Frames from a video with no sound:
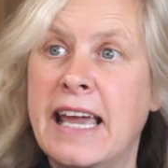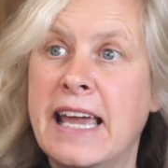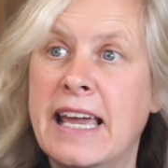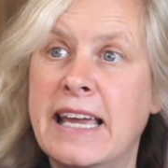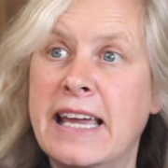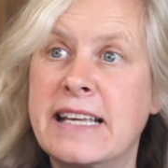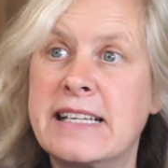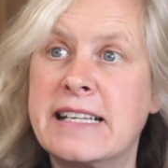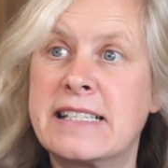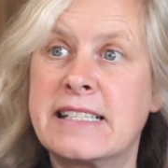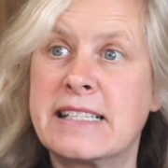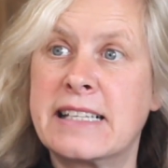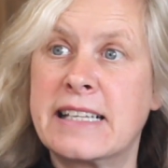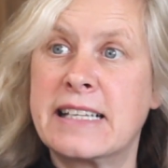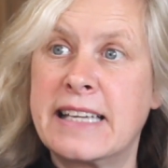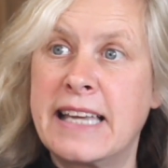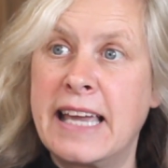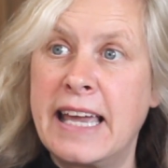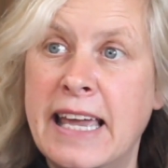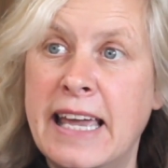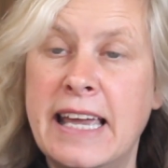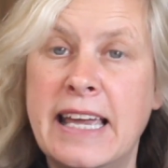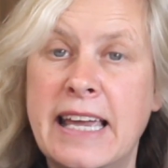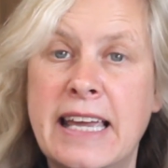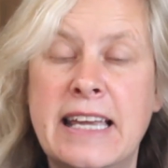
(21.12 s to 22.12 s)
is
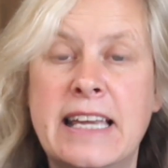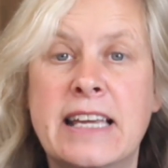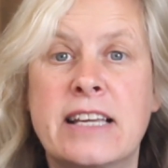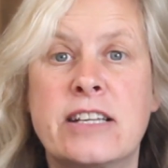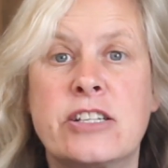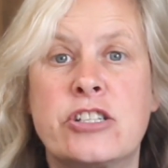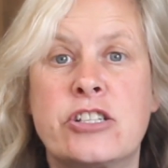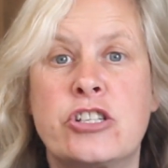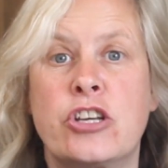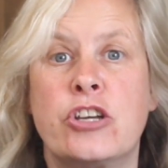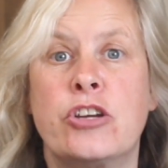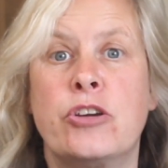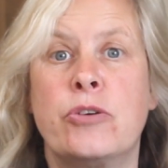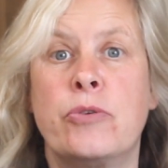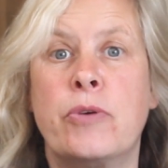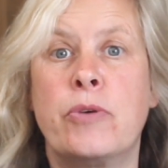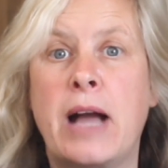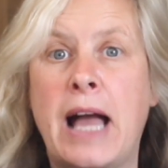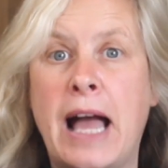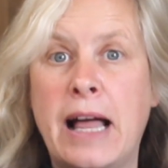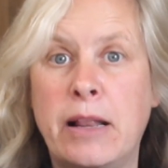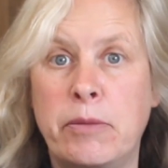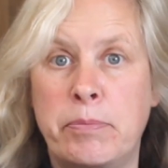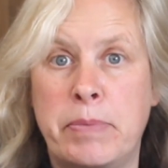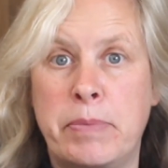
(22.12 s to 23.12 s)
key to
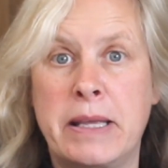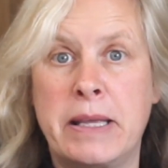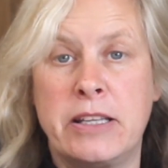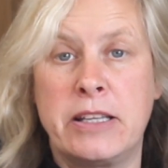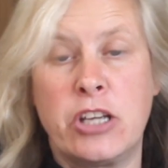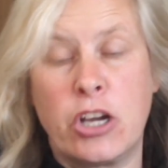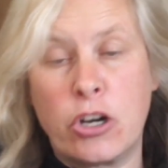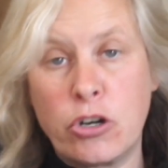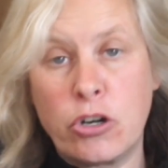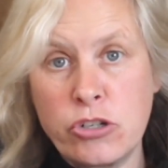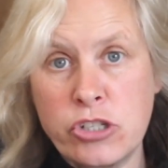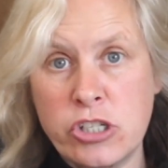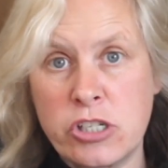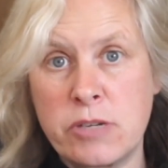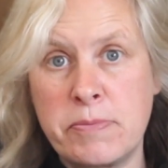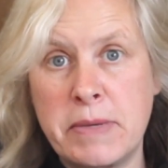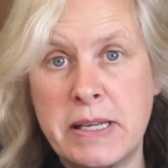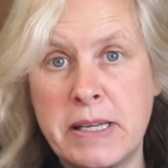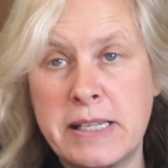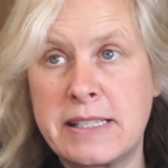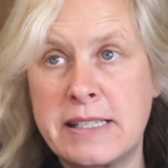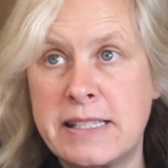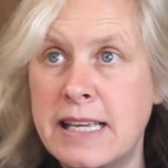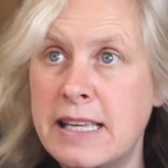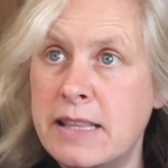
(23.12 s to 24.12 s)
helping your
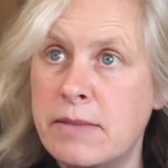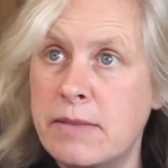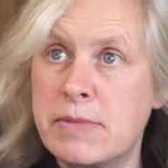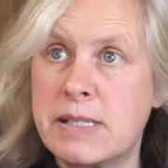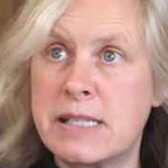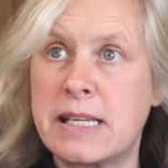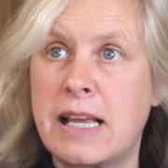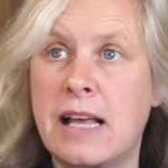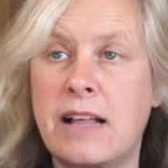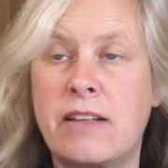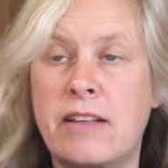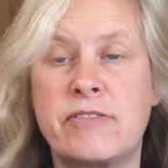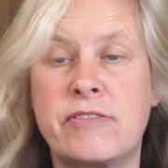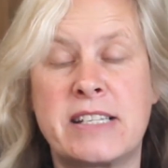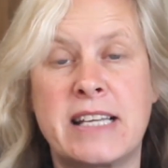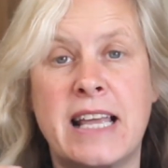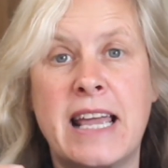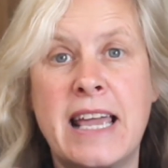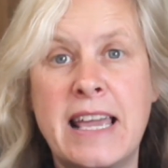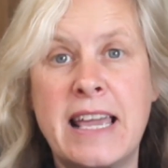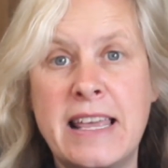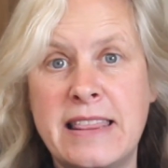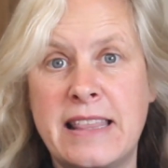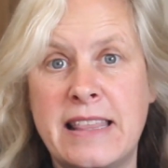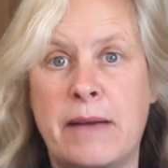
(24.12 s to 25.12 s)
customers see themselves
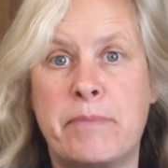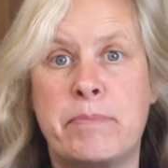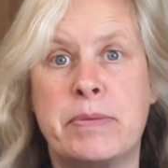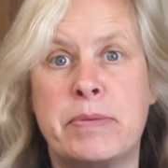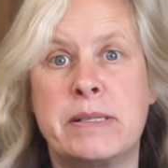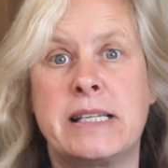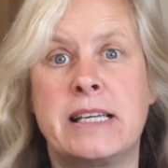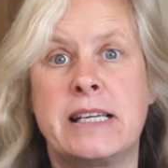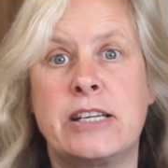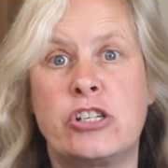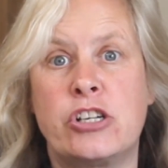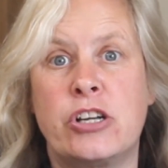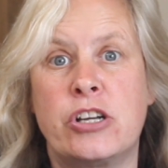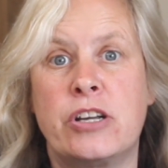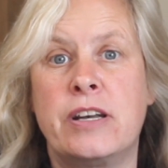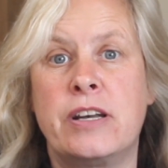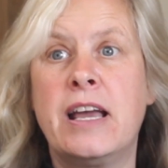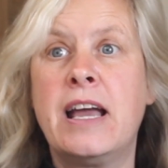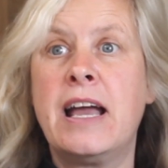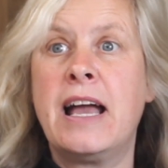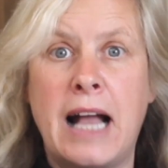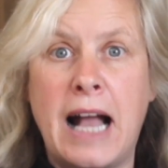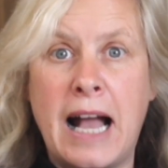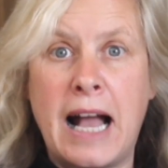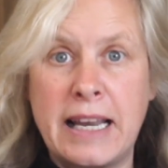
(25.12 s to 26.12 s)
in that position
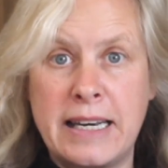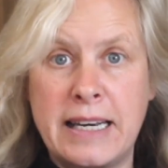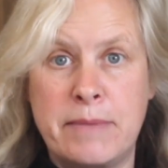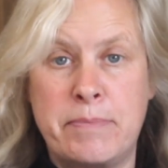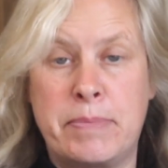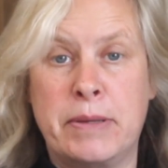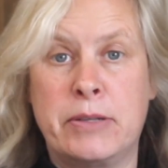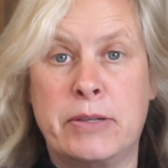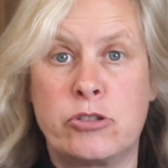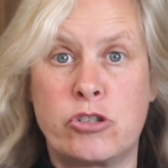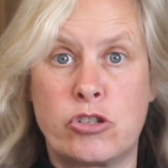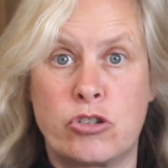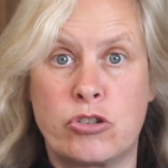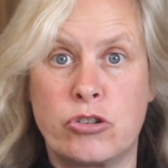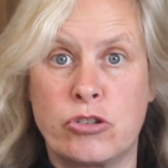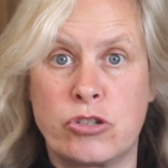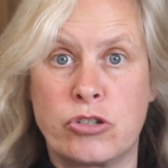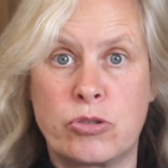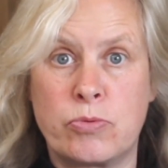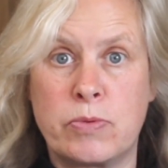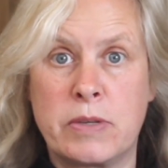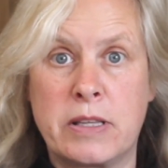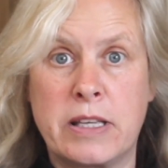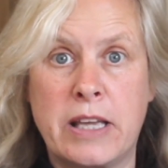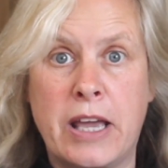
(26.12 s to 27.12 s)
and it builds
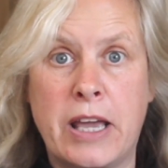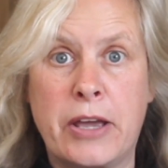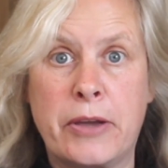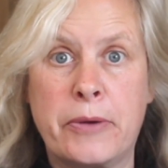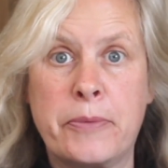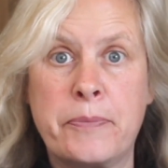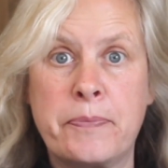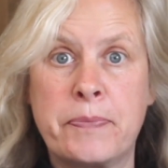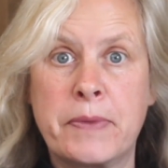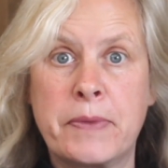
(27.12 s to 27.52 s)
trust with you